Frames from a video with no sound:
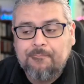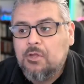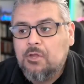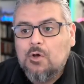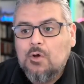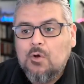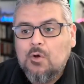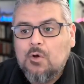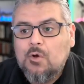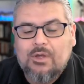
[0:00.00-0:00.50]

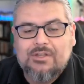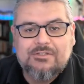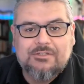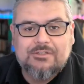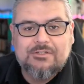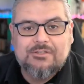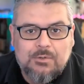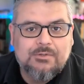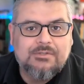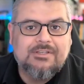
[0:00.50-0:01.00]
who has
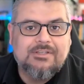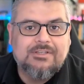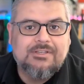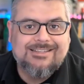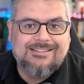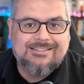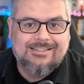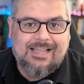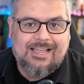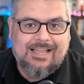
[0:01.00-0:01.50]
used this
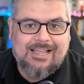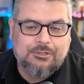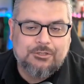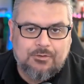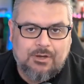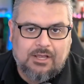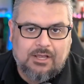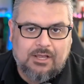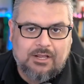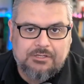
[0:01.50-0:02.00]
exact
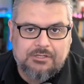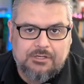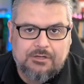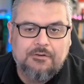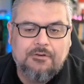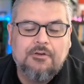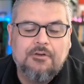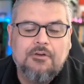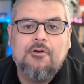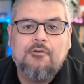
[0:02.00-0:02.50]
strategy
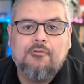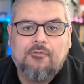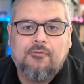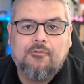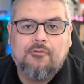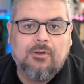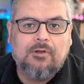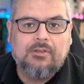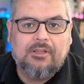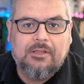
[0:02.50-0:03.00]
for
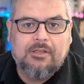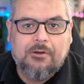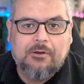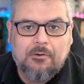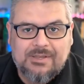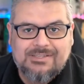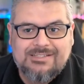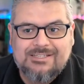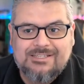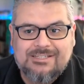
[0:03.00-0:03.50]
building her
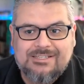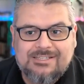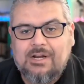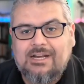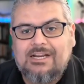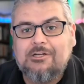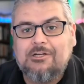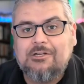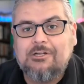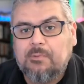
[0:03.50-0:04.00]
business, creating
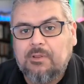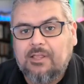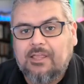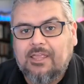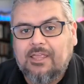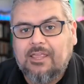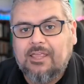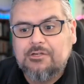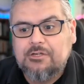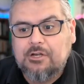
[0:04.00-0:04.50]

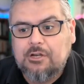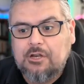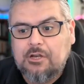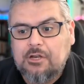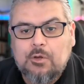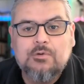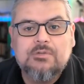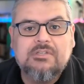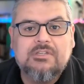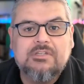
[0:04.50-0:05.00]
duplication
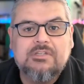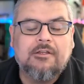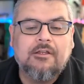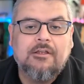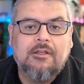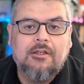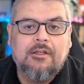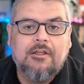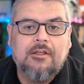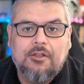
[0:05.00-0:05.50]
using
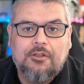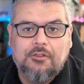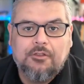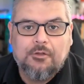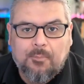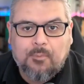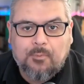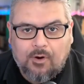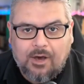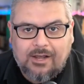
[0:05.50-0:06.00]
the
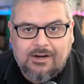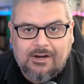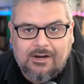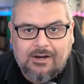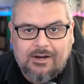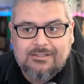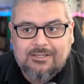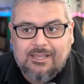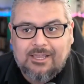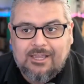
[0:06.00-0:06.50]
product.
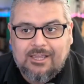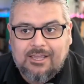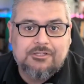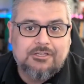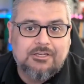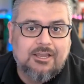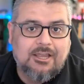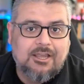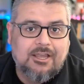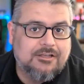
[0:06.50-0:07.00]
And she
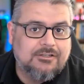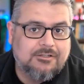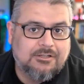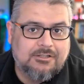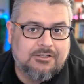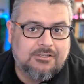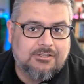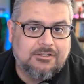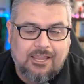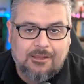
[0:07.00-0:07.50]
has a
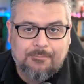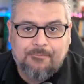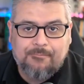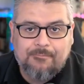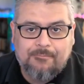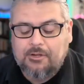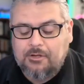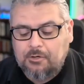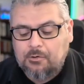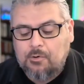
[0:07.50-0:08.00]
team,
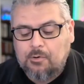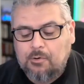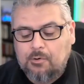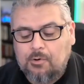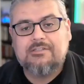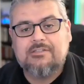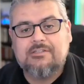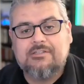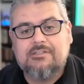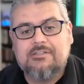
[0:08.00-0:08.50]
an
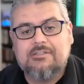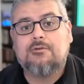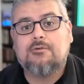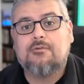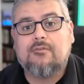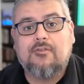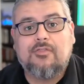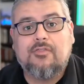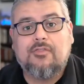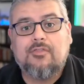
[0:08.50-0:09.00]
organization over
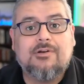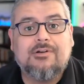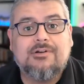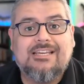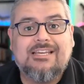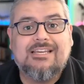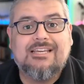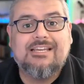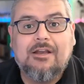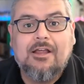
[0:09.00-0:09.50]

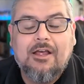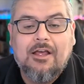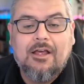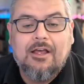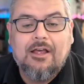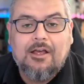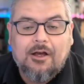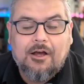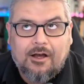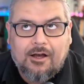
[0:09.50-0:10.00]

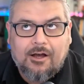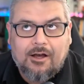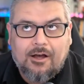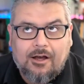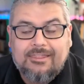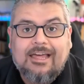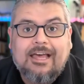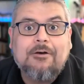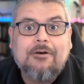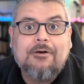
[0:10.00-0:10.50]

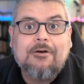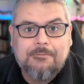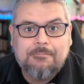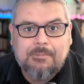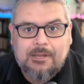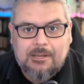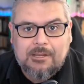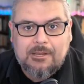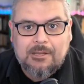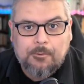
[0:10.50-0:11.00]
13,000
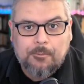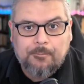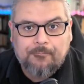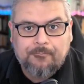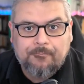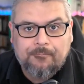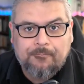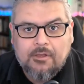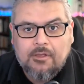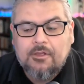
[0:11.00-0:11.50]
people.
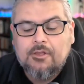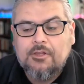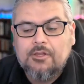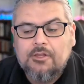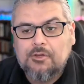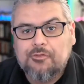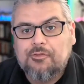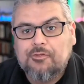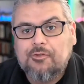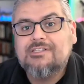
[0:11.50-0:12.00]
So
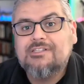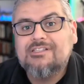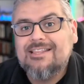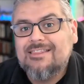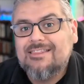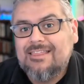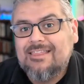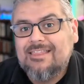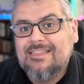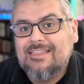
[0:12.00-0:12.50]

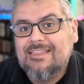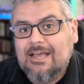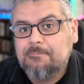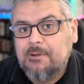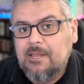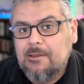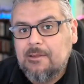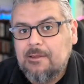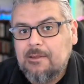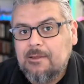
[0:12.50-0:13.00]
13,000
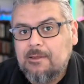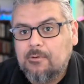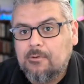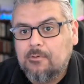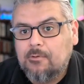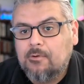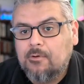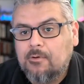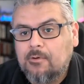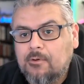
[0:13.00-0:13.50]
people
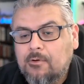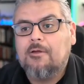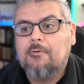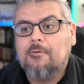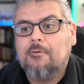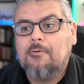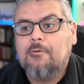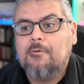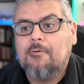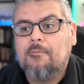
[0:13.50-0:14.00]
by
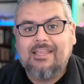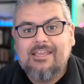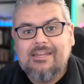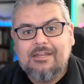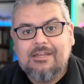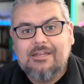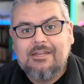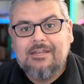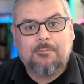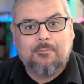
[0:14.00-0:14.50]
leading with
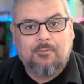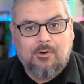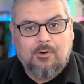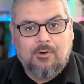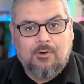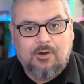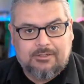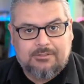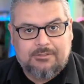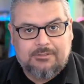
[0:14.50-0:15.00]
the
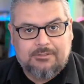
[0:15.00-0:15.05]
product.